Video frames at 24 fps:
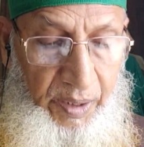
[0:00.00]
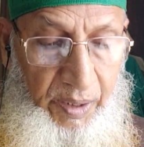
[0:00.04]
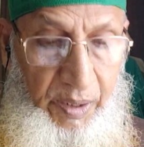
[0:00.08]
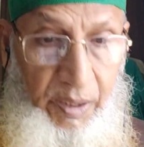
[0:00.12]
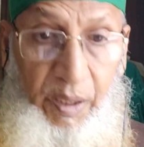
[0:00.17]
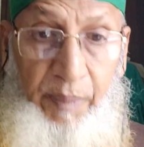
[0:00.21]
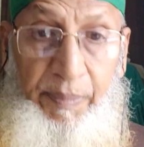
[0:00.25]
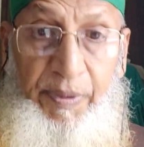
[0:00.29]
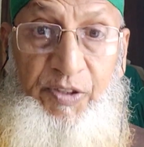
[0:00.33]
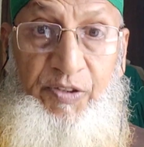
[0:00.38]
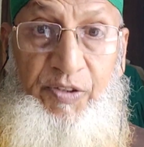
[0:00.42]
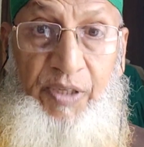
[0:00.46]

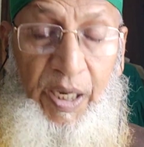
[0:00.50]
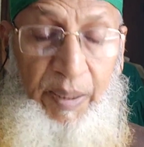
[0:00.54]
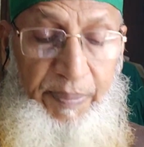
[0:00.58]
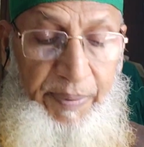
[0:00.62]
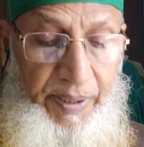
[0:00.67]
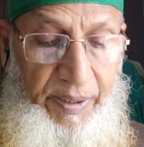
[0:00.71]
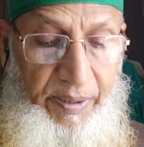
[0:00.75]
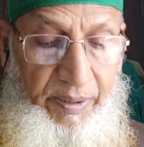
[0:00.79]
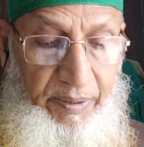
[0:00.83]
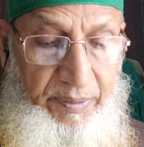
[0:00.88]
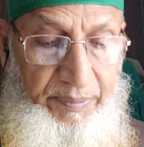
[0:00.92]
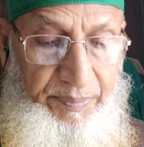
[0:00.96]
Number
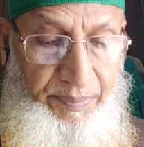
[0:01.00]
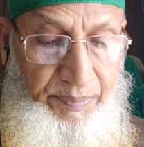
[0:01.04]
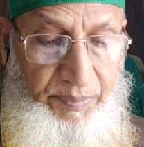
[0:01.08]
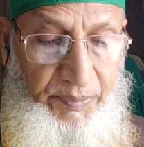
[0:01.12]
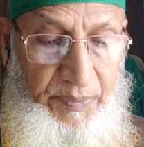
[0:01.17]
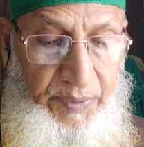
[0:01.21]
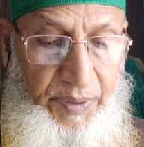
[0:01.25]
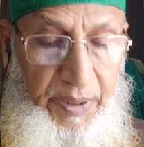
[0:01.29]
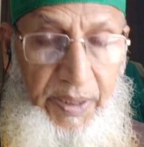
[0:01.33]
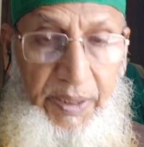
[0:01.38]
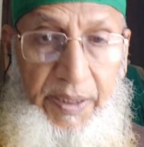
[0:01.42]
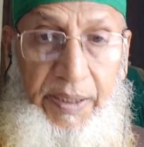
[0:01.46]
7,
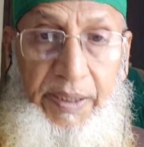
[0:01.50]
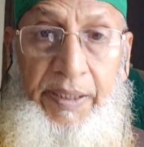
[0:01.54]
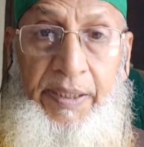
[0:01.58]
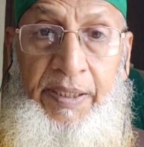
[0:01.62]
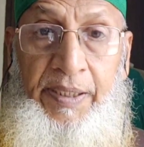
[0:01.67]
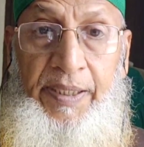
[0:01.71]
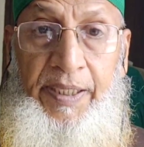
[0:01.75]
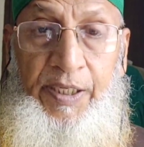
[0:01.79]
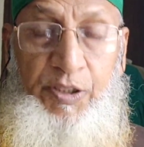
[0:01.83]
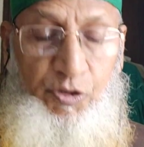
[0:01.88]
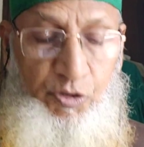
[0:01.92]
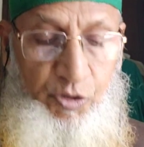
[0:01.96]

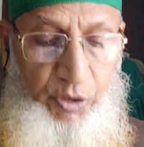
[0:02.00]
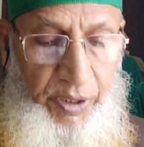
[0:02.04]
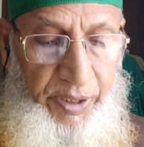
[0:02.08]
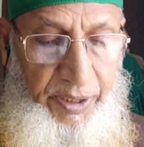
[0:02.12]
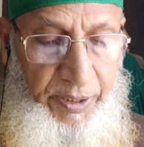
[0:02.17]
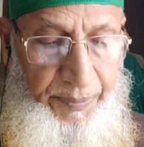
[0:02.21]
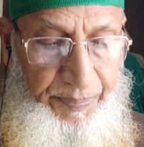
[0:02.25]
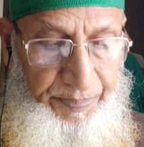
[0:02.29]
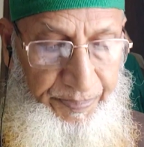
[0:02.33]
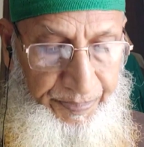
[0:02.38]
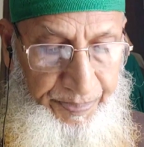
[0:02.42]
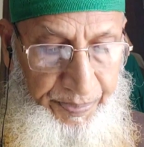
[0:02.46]

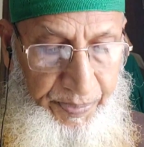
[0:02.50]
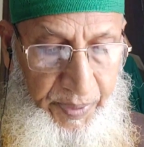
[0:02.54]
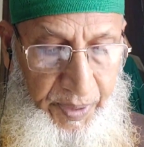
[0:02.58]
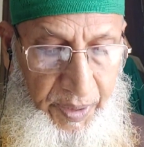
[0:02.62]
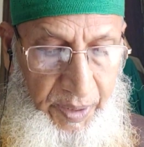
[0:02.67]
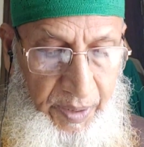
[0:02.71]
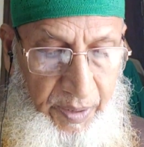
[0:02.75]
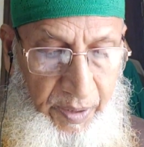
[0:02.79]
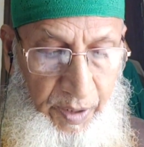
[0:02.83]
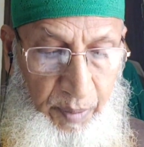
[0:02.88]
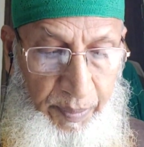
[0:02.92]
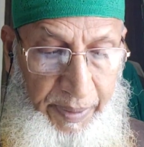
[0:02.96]
industry.
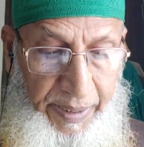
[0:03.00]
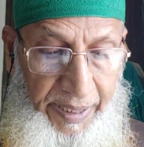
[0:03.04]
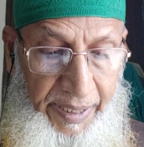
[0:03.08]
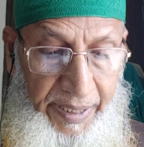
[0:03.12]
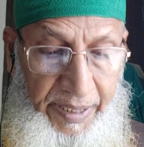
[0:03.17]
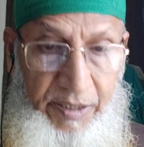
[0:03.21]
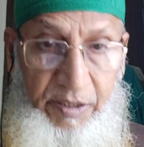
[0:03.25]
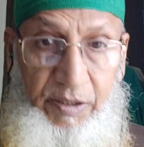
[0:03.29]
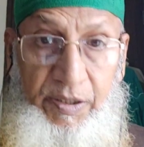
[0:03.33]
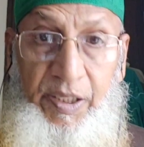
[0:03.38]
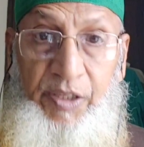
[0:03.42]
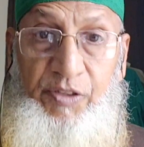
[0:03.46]
Number
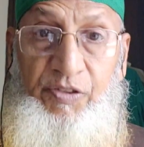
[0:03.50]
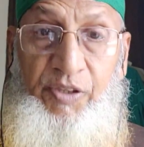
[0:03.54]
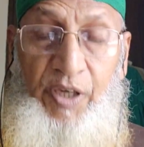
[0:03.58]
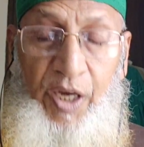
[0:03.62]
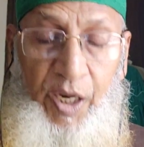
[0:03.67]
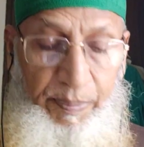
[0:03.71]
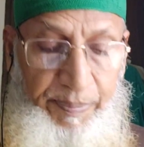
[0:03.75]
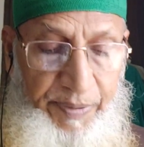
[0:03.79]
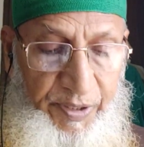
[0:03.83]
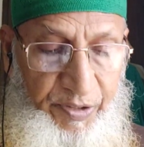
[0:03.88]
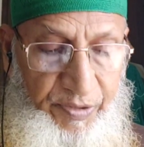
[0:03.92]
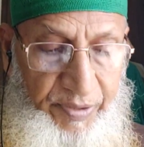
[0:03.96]
8, the
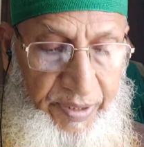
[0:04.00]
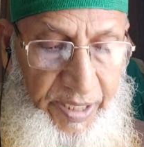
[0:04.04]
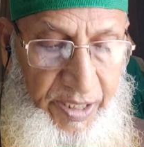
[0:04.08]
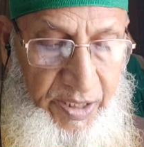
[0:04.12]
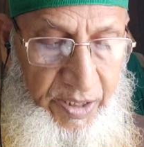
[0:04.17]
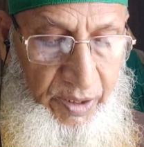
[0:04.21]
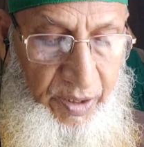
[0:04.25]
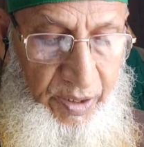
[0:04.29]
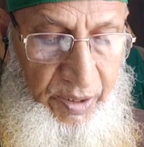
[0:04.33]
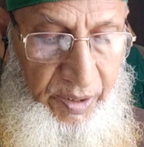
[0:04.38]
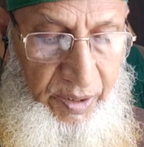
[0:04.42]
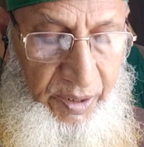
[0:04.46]
service
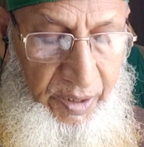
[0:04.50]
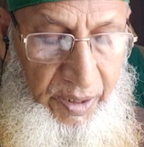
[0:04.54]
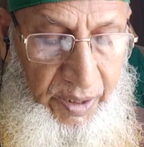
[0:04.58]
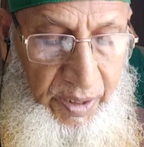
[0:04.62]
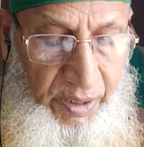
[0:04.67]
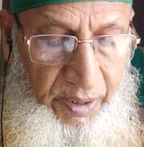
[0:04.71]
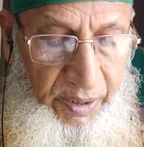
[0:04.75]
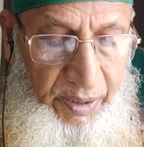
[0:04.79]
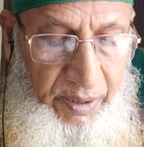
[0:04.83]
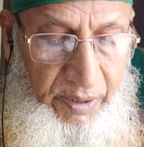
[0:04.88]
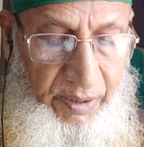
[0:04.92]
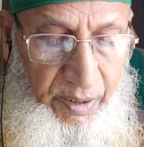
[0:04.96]
sector.
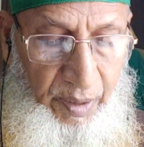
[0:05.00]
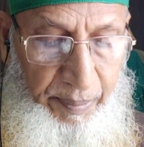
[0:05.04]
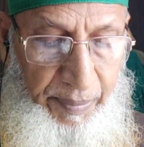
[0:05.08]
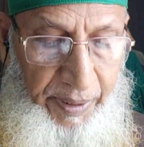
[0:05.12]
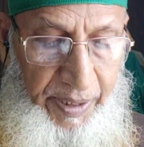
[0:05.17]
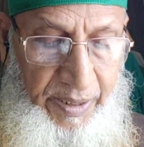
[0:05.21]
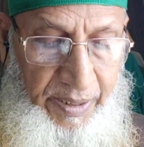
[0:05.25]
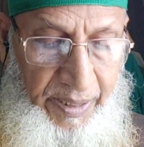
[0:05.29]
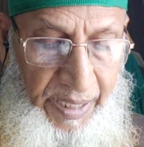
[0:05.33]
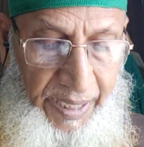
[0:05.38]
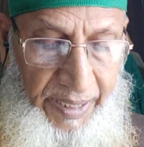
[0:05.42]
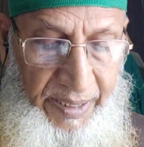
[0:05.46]

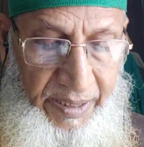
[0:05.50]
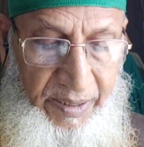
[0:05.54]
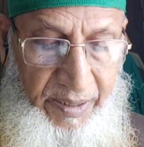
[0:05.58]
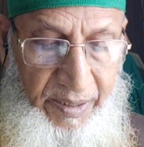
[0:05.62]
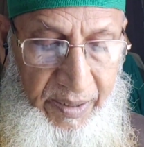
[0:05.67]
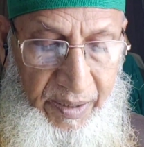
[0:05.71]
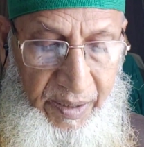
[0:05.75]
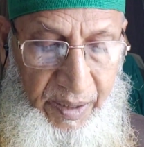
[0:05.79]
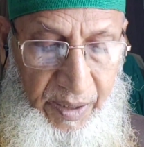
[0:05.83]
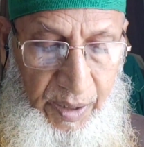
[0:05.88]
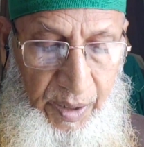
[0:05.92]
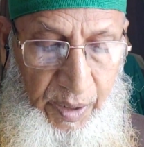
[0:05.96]
Number
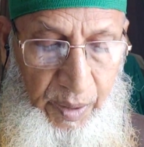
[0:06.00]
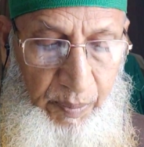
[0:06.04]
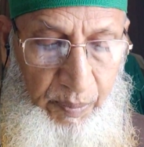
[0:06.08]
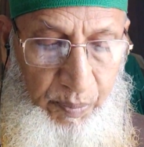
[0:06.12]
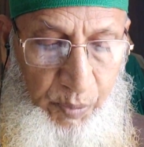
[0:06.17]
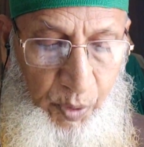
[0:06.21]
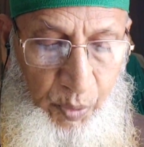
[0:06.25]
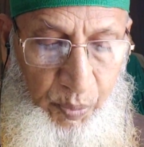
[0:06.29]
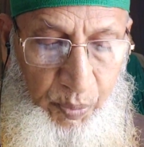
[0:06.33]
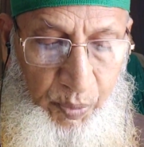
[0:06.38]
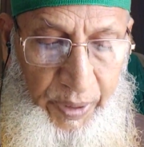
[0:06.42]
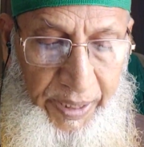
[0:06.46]
9,
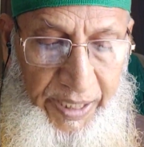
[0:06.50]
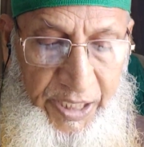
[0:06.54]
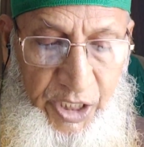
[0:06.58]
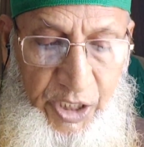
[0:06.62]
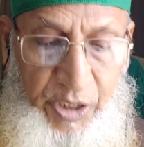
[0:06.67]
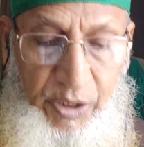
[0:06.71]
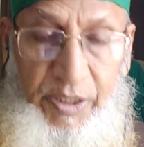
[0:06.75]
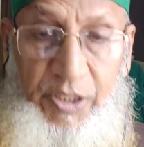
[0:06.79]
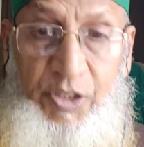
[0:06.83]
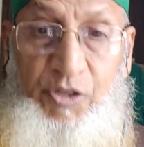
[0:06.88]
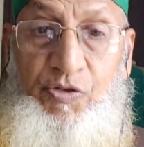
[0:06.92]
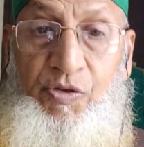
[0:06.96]

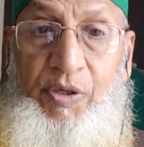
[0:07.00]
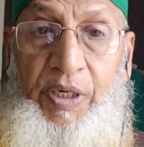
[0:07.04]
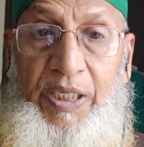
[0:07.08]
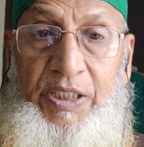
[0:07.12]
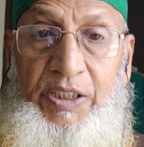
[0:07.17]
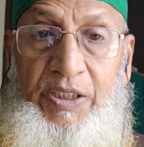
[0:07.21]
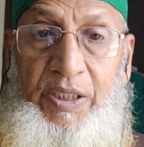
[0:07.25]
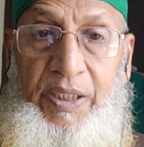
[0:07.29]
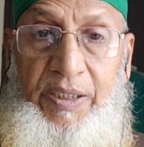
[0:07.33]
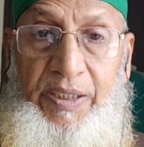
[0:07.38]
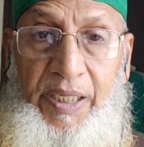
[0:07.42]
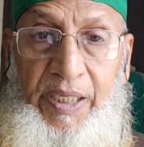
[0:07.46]
population
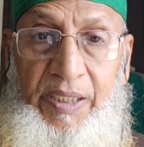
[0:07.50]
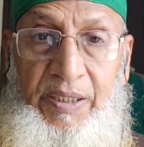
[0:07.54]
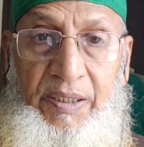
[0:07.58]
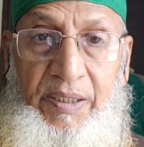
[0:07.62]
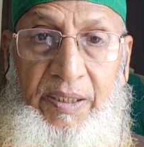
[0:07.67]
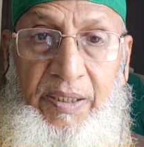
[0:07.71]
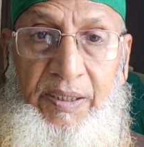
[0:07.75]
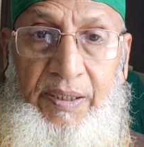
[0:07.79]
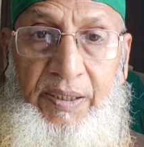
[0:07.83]
structure and